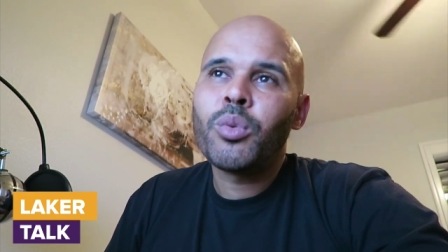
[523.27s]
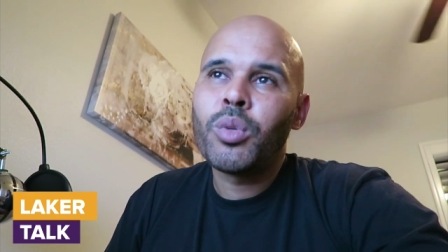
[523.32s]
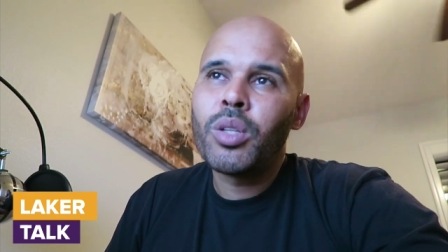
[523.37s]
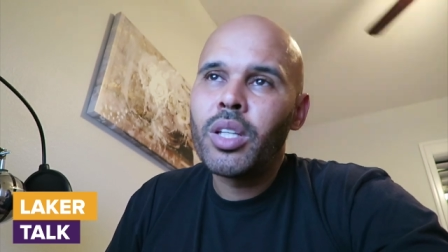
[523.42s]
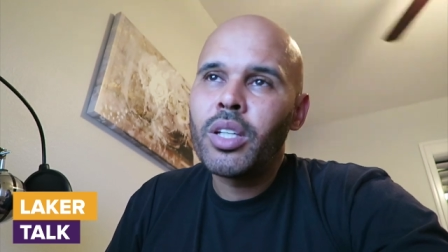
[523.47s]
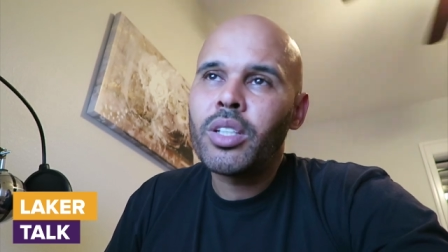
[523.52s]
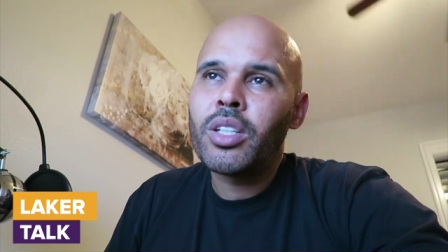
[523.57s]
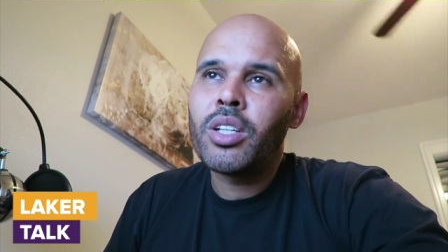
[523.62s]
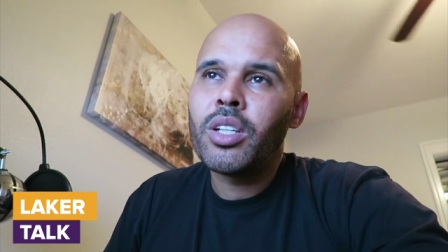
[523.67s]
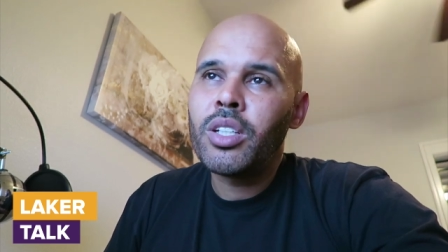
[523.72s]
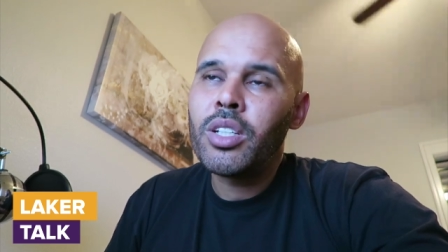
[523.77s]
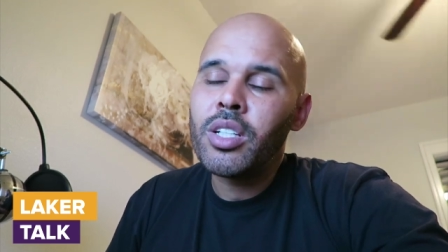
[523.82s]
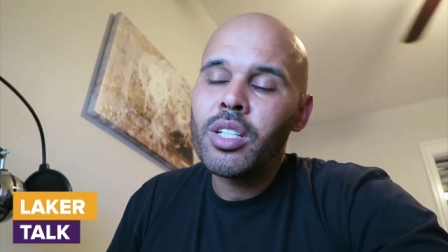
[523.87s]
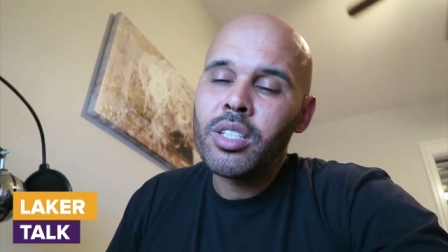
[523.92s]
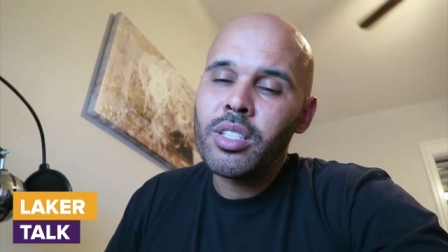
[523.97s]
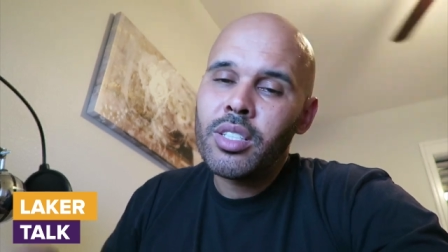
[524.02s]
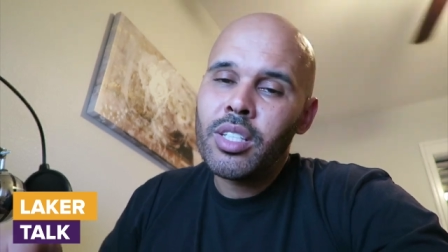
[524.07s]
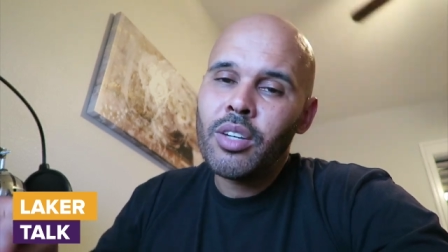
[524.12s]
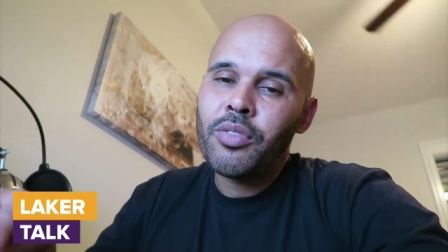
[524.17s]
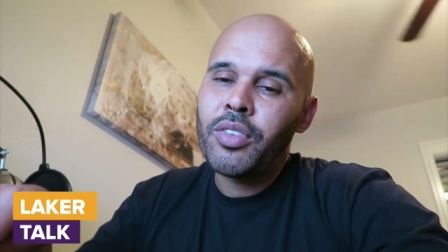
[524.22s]
We're looking
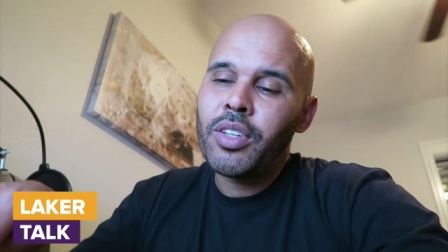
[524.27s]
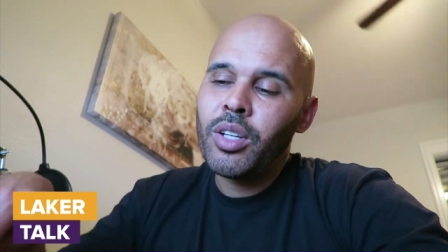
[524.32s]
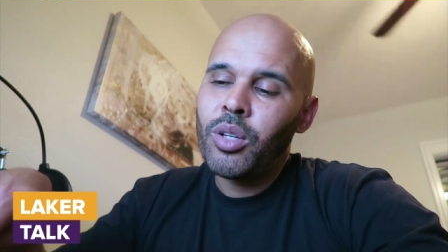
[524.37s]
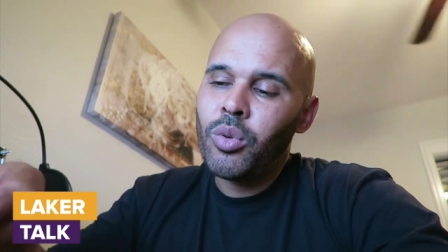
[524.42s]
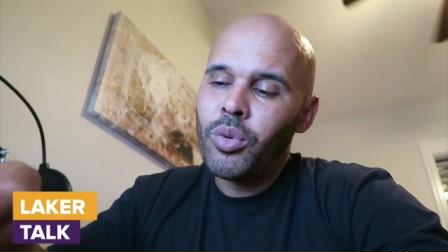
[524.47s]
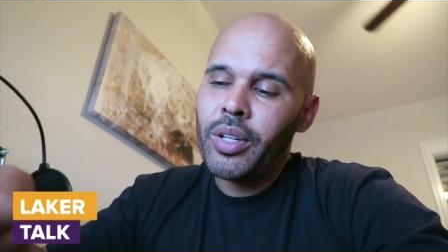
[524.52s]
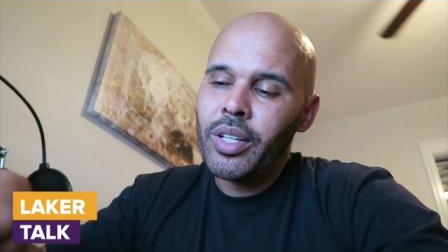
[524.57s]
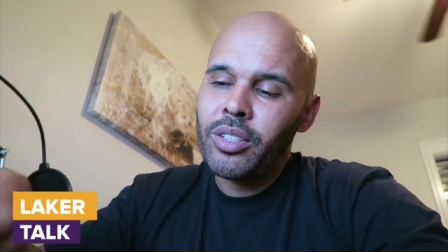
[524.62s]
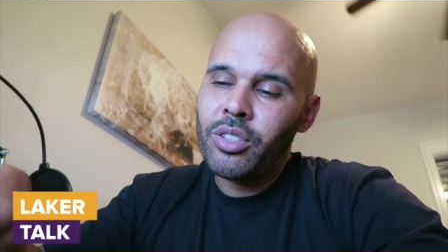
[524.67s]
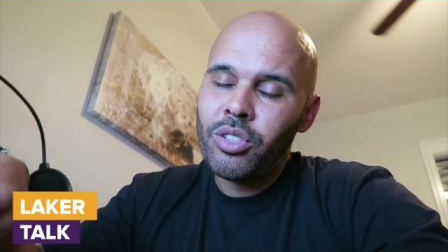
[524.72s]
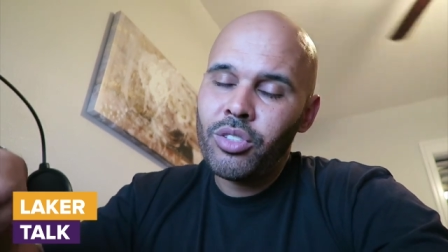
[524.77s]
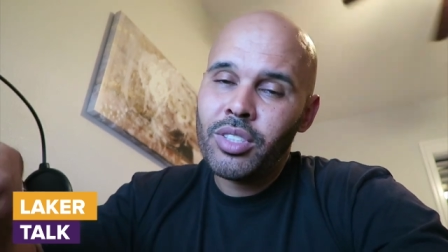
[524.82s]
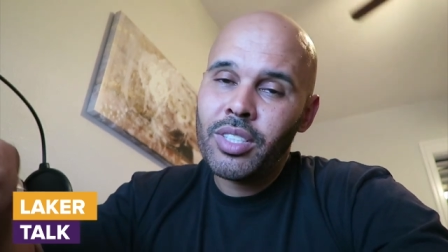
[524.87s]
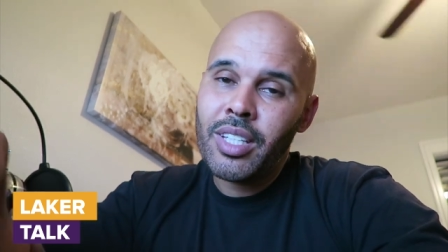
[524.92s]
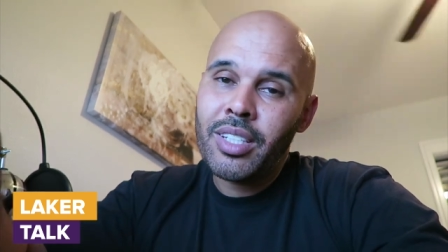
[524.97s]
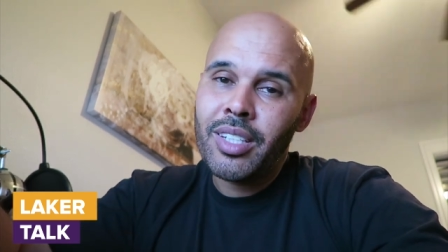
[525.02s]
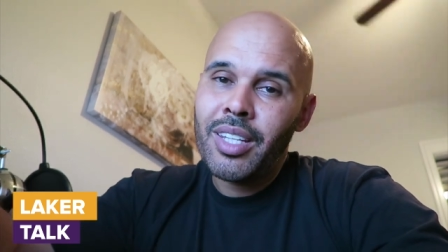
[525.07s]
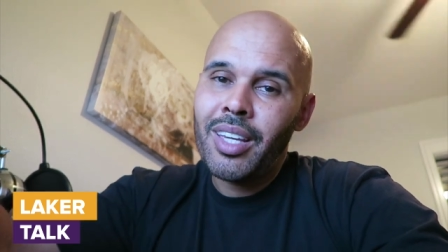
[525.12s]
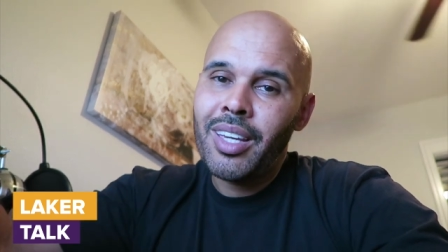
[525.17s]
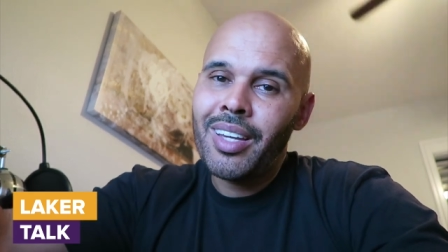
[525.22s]
good. Definitely going into
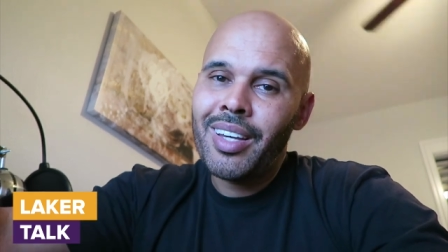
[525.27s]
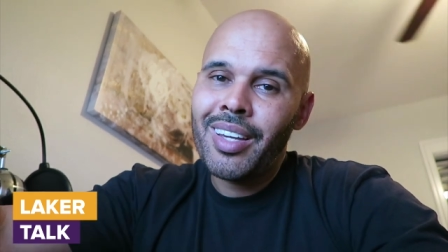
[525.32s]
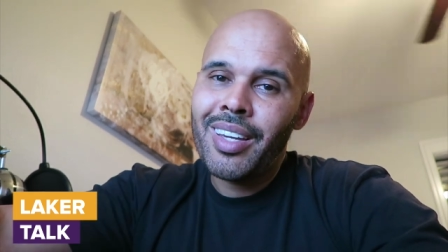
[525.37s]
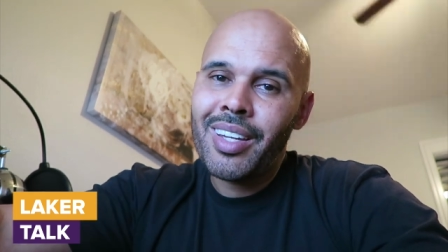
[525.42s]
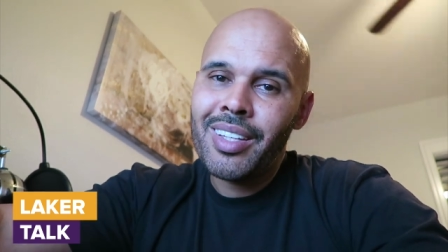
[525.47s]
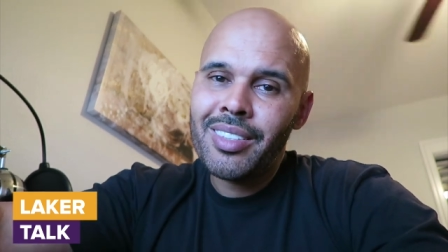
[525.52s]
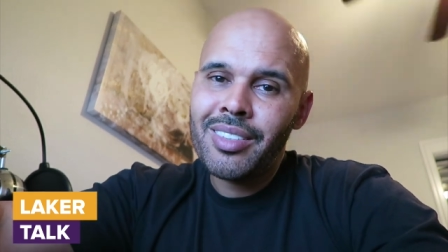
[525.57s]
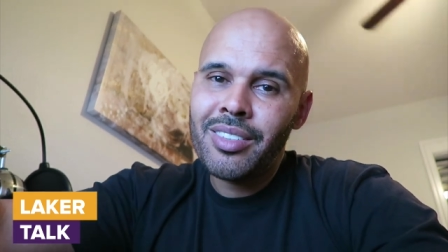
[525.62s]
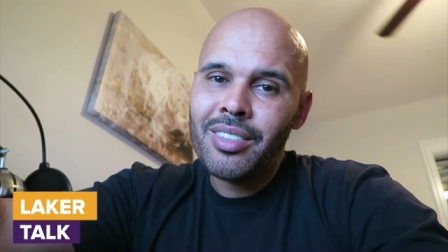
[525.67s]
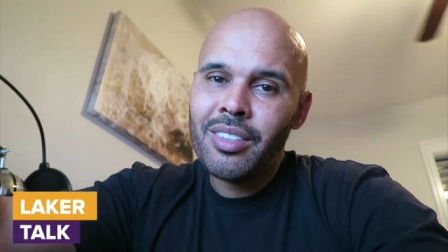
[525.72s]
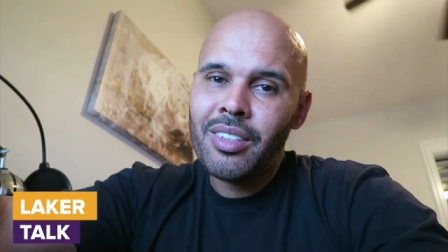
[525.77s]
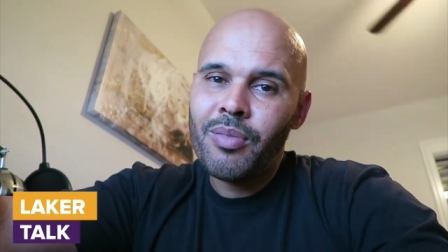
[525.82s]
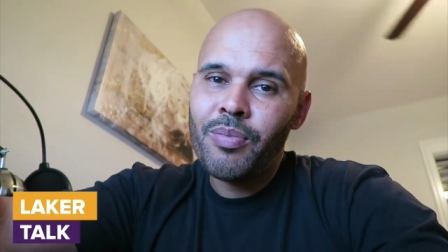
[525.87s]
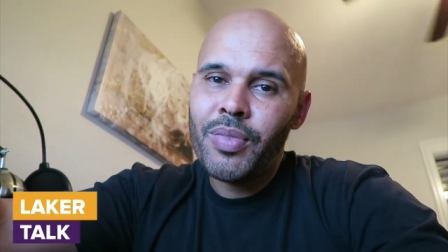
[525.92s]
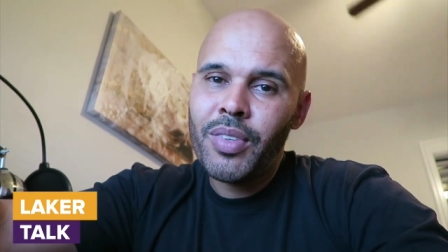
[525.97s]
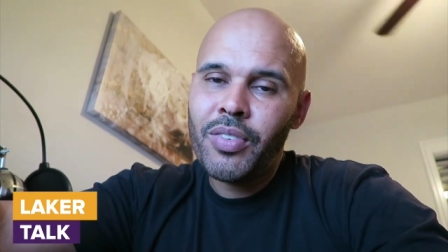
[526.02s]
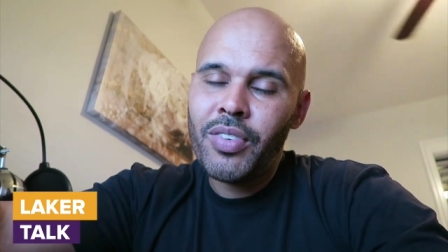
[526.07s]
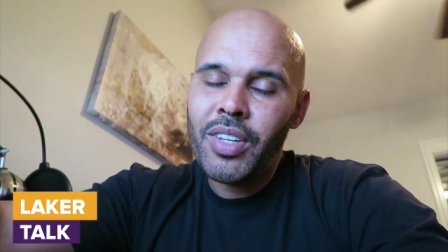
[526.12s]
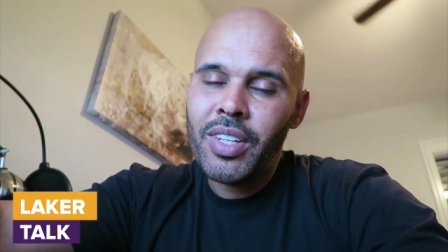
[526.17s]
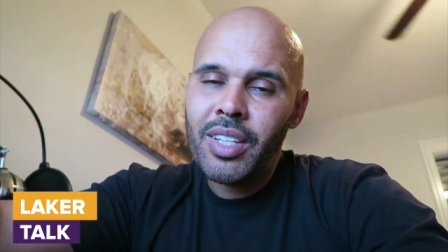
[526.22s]
Sunday against
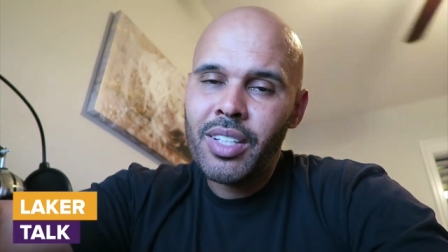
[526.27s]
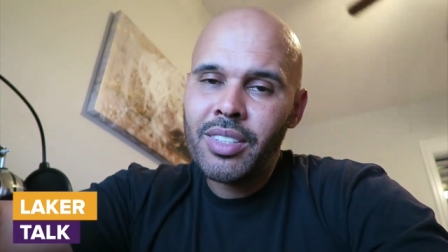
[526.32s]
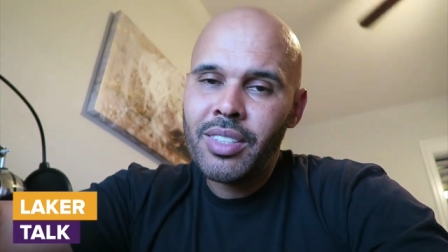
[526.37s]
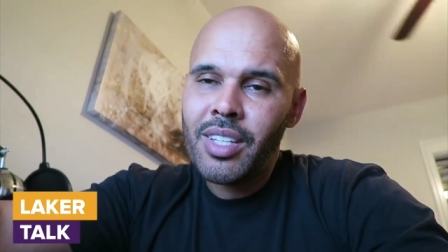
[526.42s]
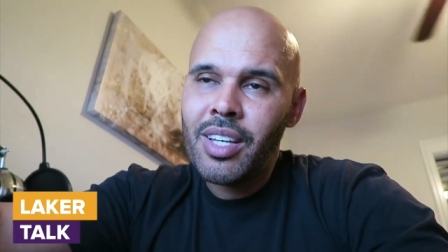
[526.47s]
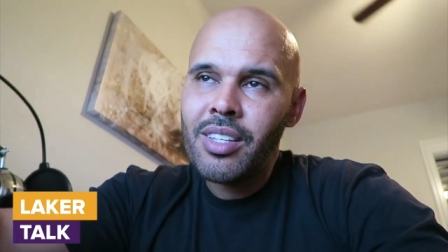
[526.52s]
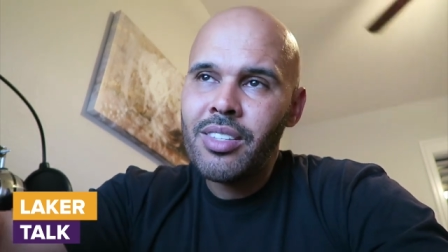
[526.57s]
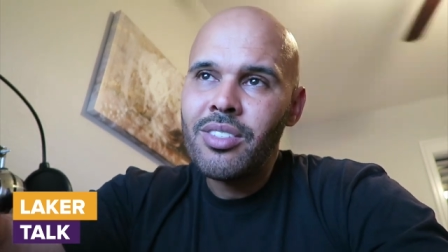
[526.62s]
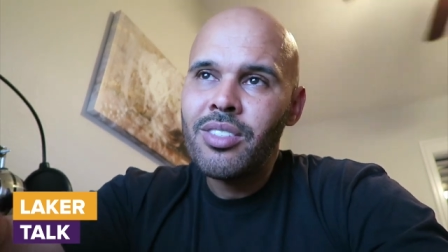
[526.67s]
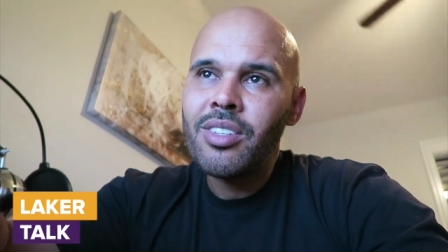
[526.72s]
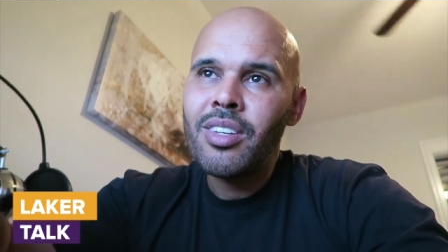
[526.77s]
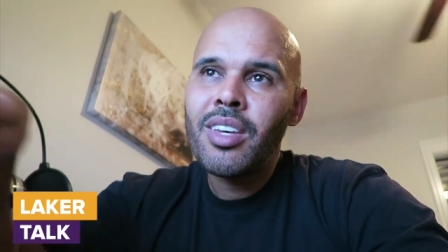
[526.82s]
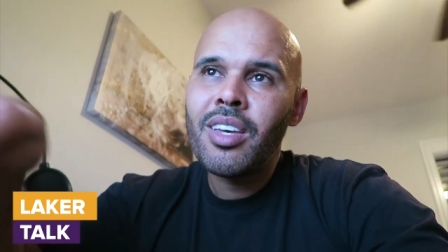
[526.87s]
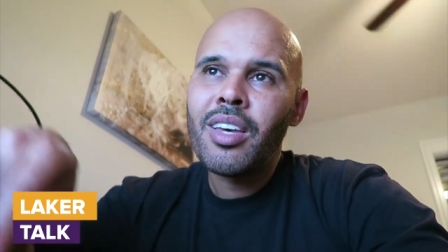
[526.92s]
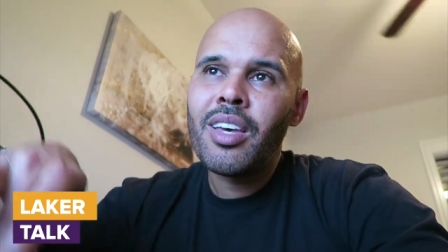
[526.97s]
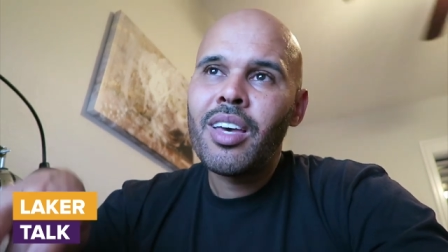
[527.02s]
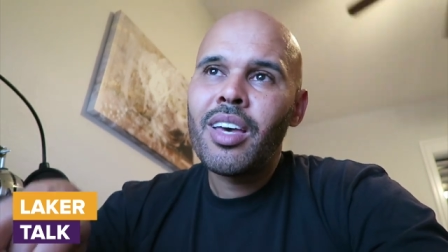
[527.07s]
the Phoenix Suns.